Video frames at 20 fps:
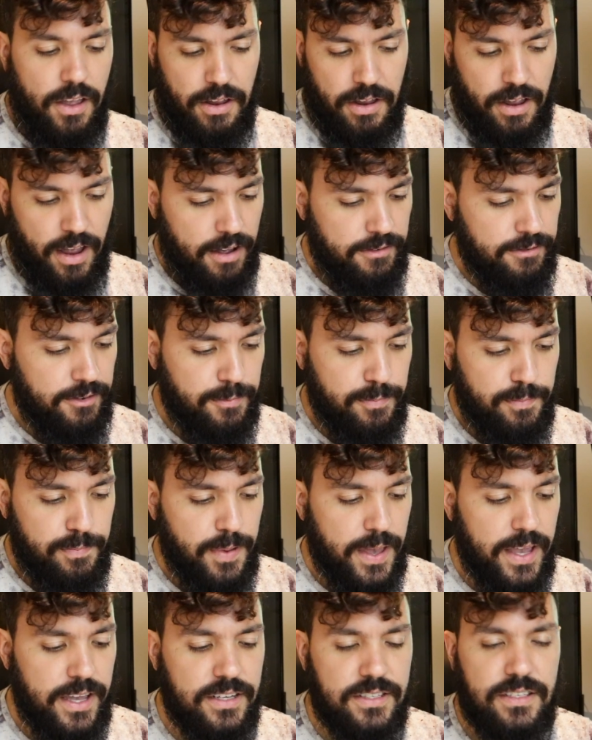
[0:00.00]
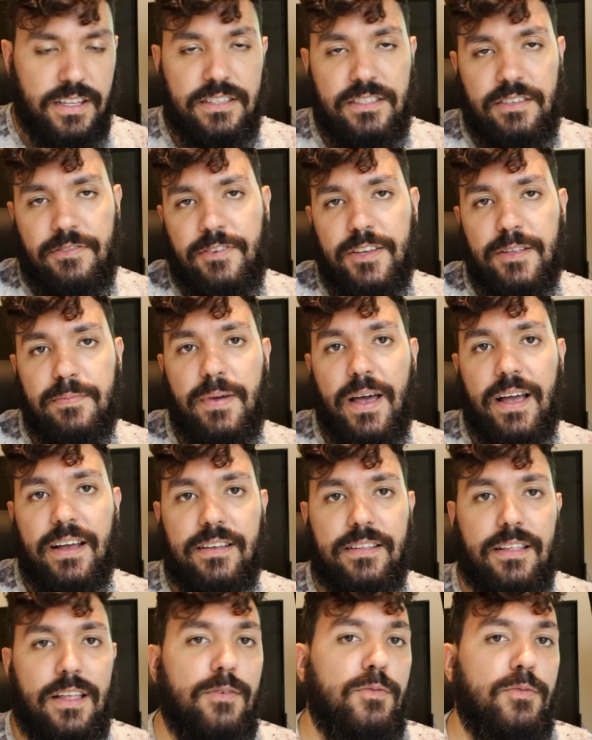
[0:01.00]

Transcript: You have a page that's feedback.